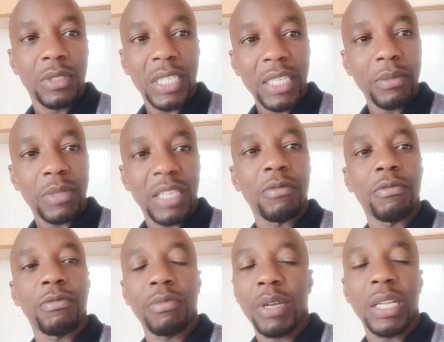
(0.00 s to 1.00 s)
dreams and
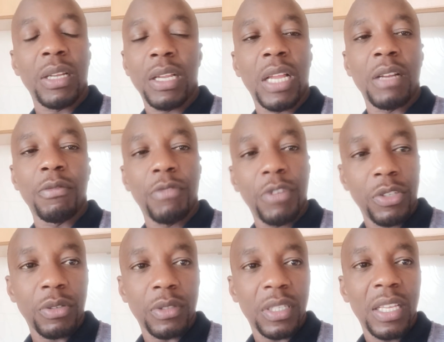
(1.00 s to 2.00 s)

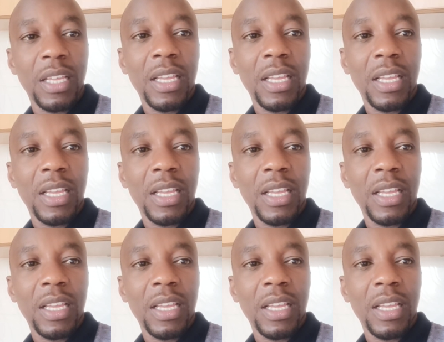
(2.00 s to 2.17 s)
visions.